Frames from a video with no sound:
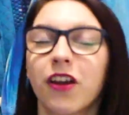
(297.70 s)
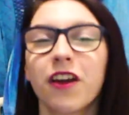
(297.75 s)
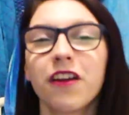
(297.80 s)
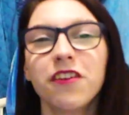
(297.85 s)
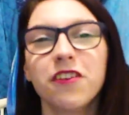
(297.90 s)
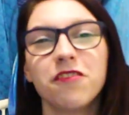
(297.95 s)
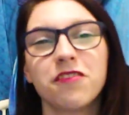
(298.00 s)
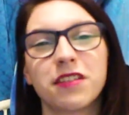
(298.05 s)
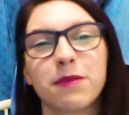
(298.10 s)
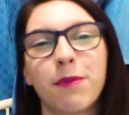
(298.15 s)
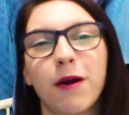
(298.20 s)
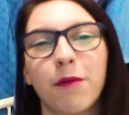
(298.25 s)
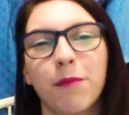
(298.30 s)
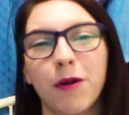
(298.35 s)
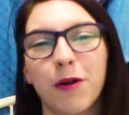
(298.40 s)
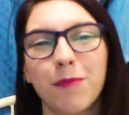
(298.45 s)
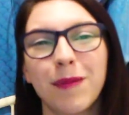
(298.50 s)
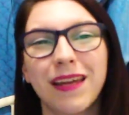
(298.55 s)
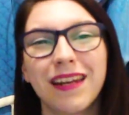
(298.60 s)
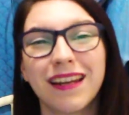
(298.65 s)
good news about
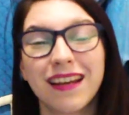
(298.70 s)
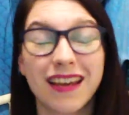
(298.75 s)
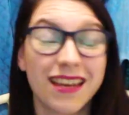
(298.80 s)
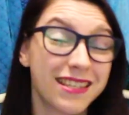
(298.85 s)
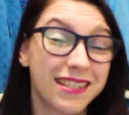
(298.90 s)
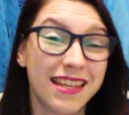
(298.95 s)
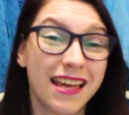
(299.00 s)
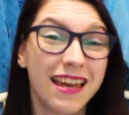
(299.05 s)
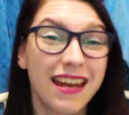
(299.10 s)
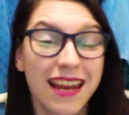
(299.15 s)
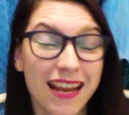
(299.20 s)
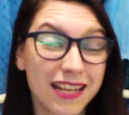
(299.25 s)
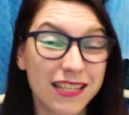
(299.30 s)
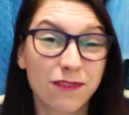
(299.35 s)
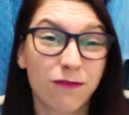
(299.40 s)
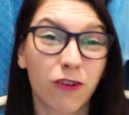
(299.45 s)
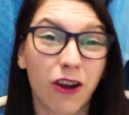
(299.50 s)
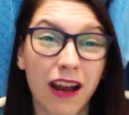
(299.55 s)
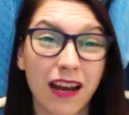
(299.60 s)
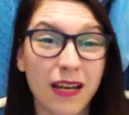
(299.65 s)
mermaiding is that it's
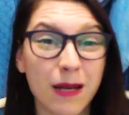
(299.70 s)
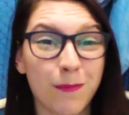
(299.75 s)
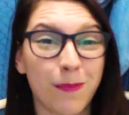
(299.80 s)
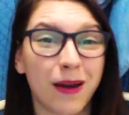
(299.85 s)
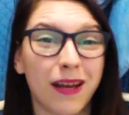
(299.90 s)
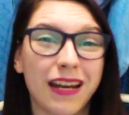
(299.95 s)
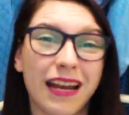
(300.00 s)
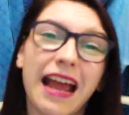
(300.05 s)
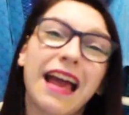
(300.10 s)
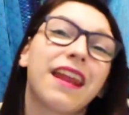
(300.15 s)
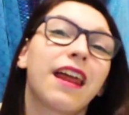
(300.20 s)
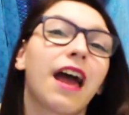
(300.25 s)
for anybody.